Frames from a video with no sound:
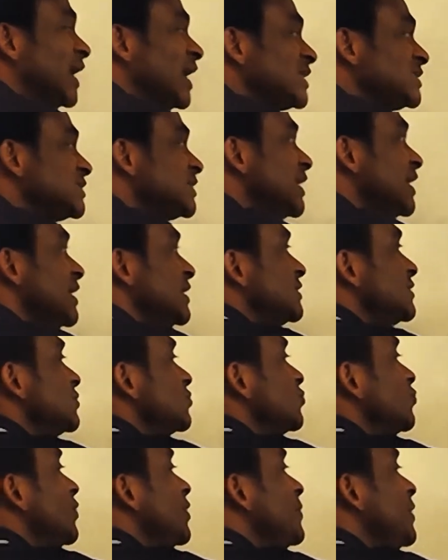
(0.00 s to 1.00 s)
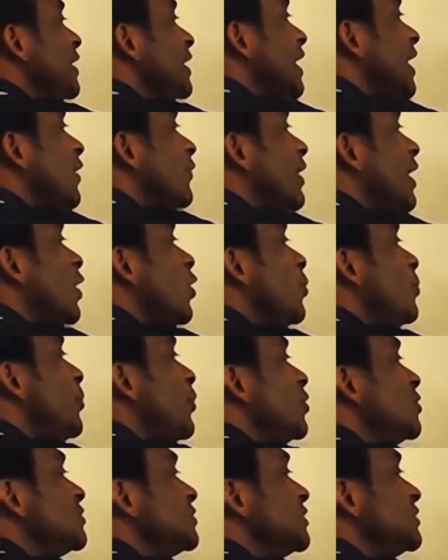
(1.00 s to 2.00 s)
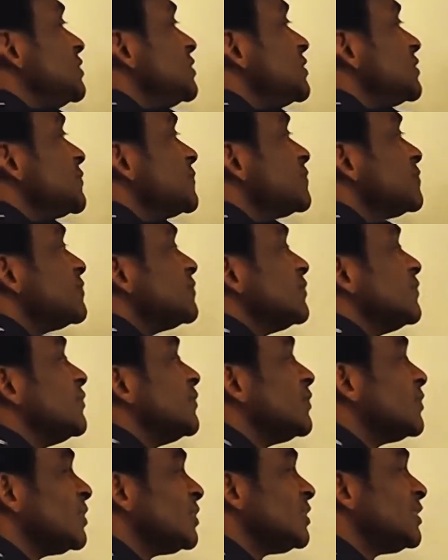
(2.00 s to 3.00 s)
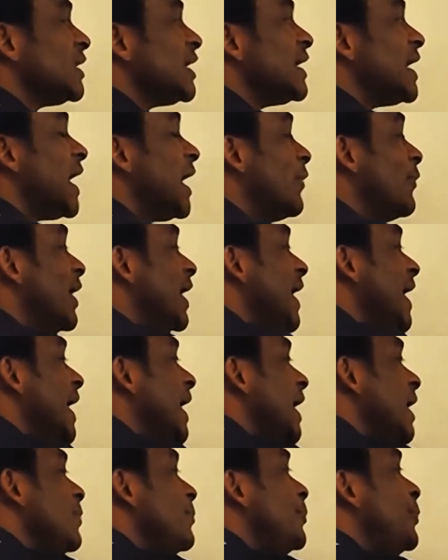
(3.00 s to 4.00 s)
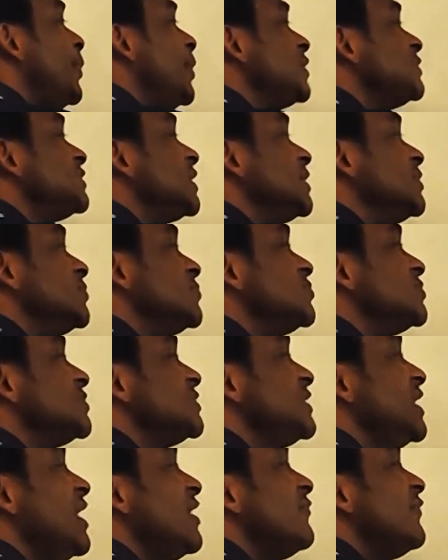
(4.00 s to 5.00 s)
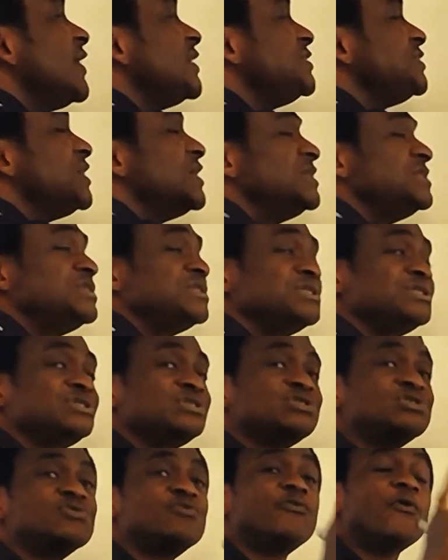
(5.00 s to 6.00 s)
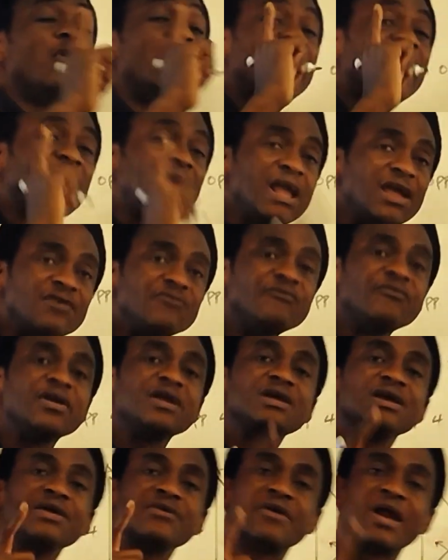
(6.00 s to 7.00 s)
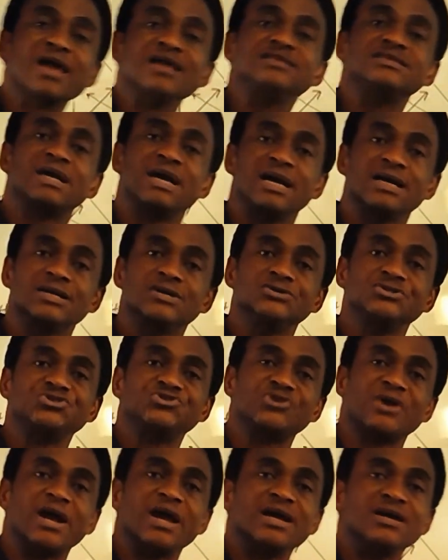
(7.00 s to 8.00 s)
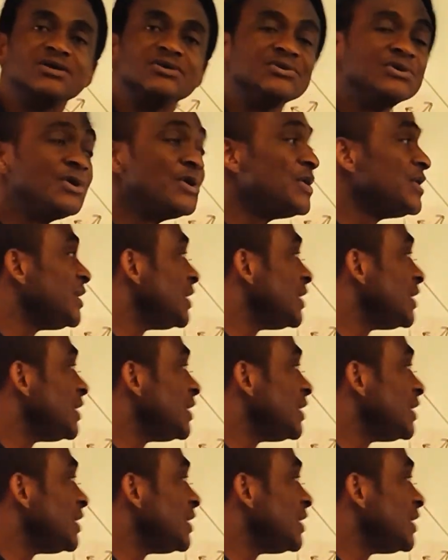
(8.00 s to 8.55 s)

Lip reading: that case, will be our opposite. Our hypotenuse never changes. For every right-angled triangle,